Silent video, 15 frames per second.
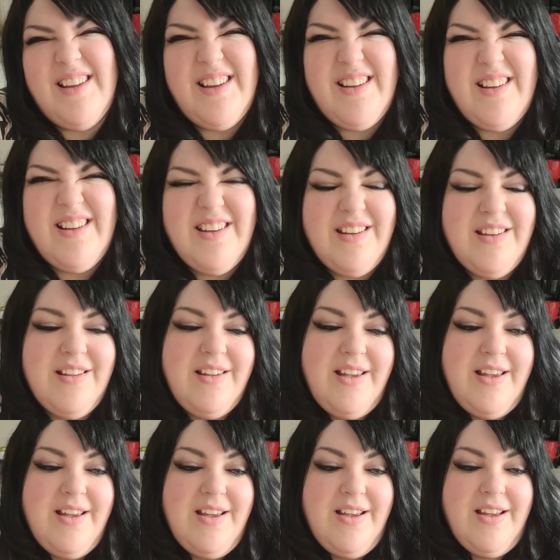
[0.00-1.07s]

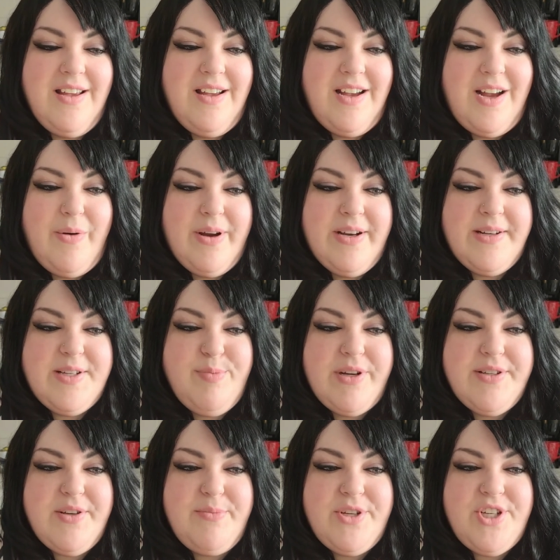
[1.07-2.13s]
I want an
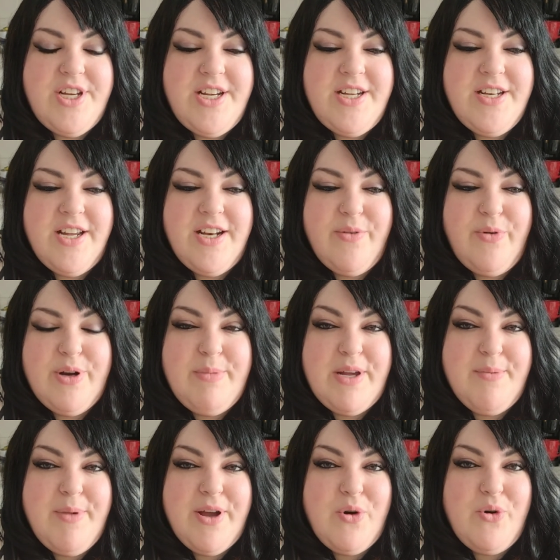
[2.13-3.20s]
espresso machine, and I want to
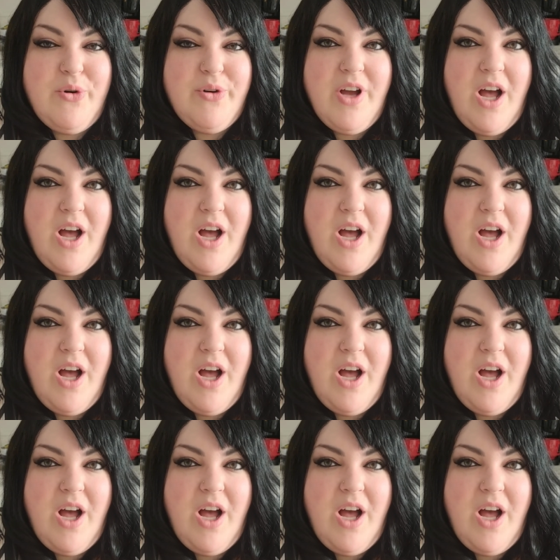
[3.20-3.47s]
make my own